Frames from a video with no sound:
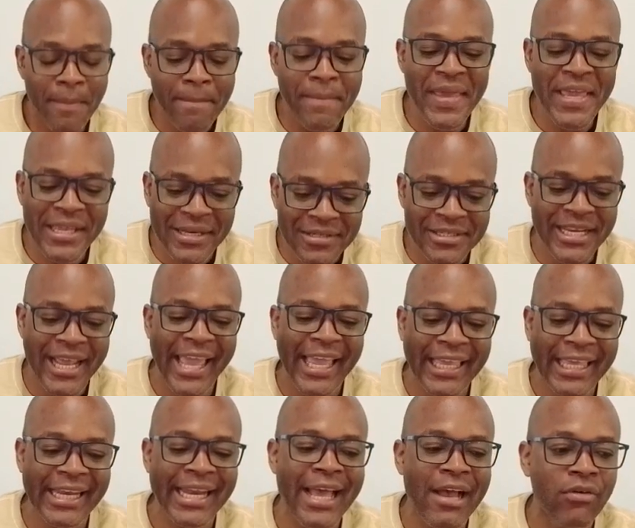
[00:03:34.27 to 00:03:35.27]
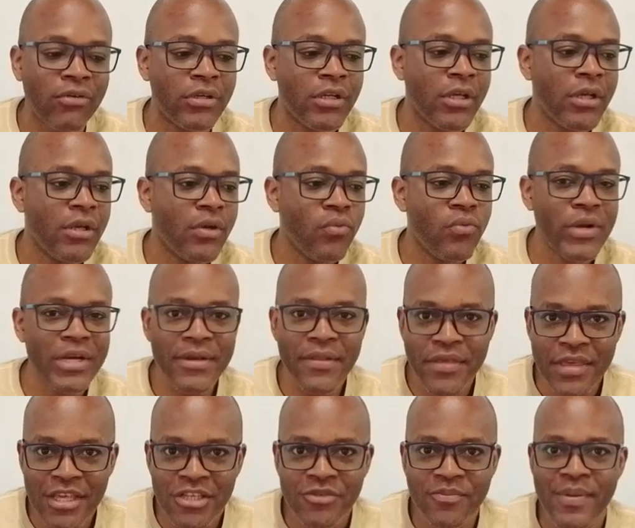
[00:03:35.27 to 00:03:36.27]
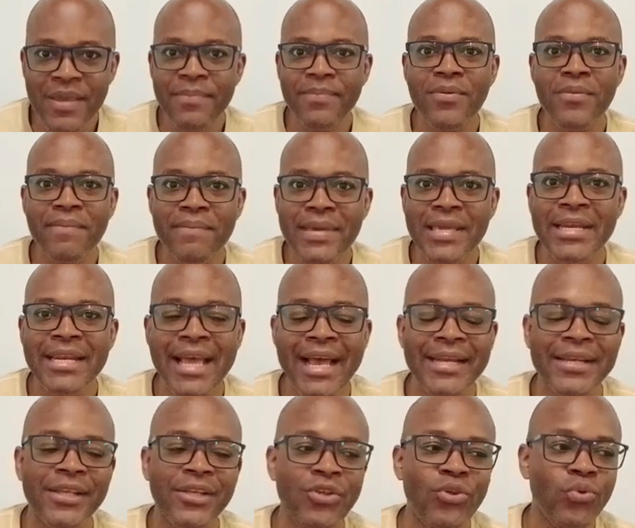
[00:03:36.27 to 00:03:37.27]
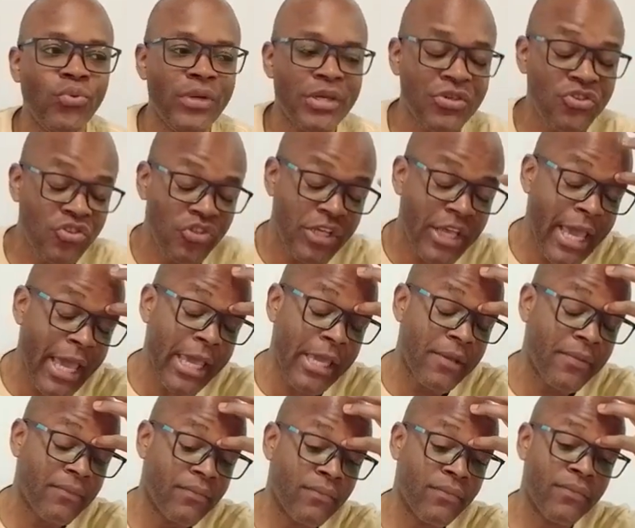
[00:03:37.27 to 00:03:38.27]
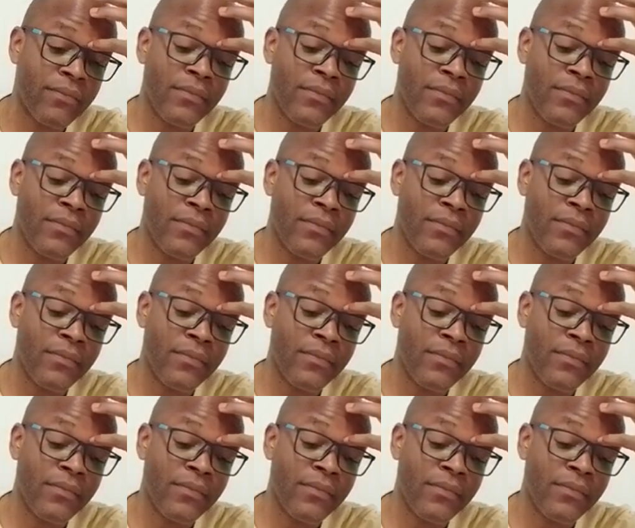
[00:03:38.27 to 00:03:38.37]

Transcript: being taken out when these people met at the UNGA.